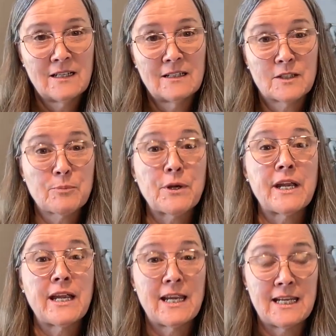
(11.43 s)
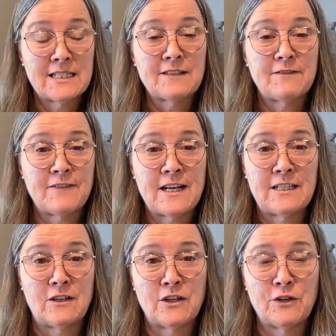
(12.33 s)
spring into
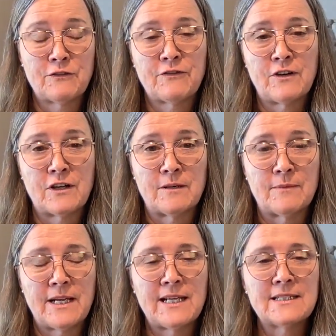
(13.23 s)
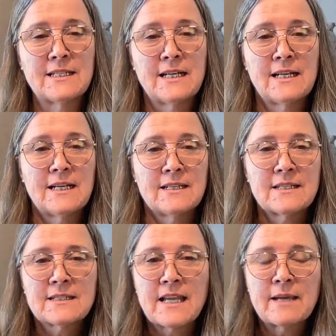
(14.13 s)
fun on your farm. And
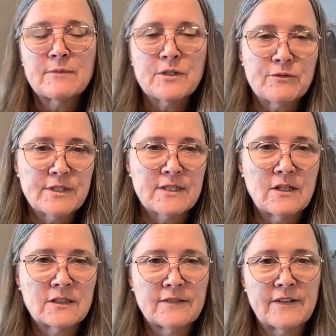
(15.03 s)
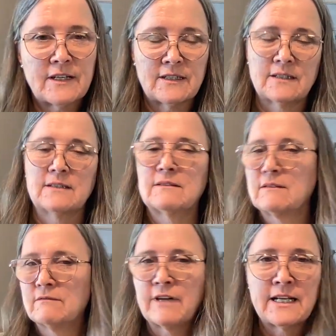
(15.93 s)
this came as a result of a
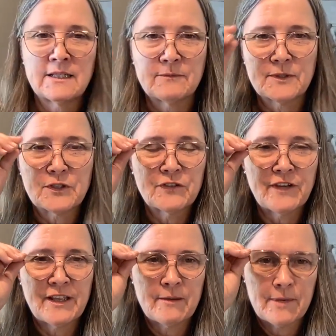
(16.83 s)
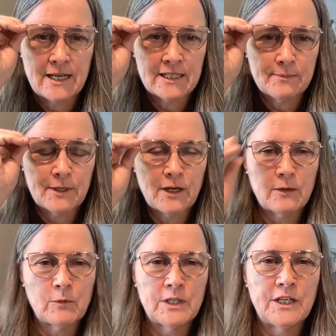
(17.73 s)
random survey that my husband
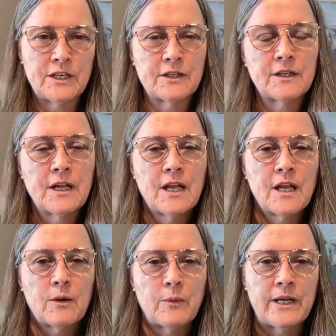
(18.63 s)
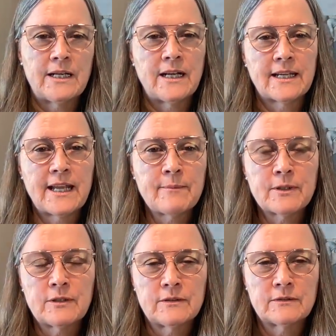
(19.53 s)
got one year when a
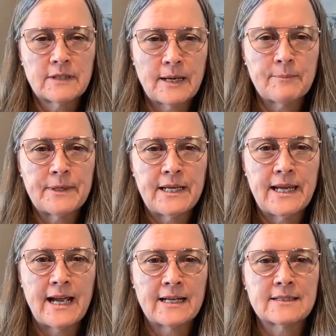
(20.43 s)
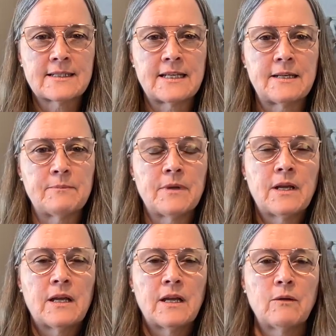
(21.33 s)
chemical company asked him,
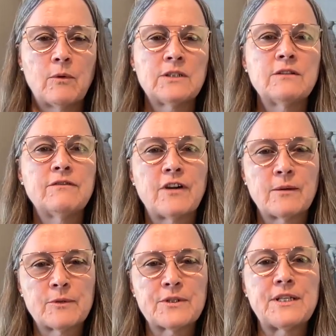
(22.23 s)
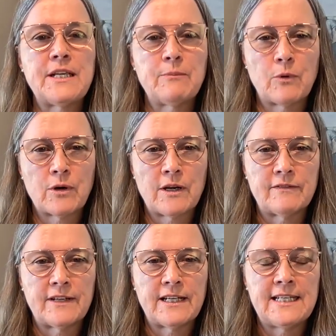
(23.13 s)
what do farmers need more
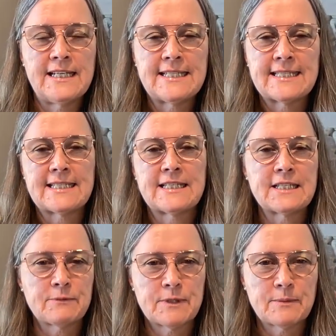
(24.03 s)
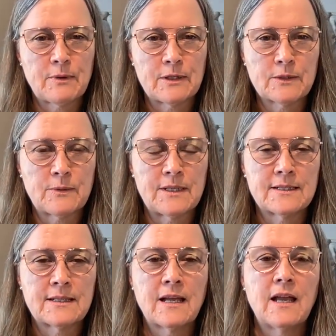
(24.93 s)
of? And his response
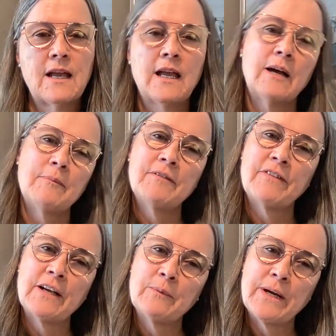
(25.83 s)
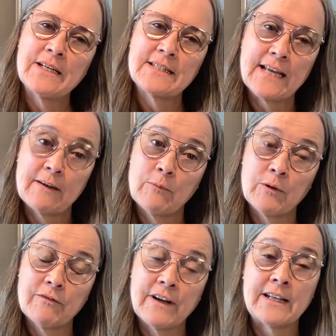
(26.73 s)
was, help me find ways to have more
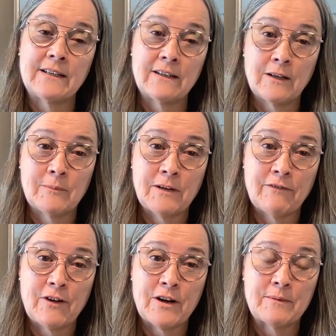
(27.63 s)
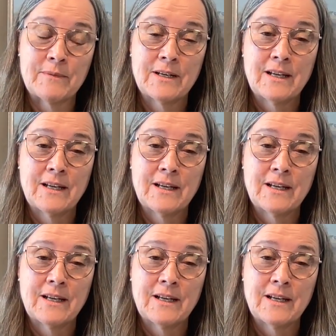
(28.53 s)
fun on my farm.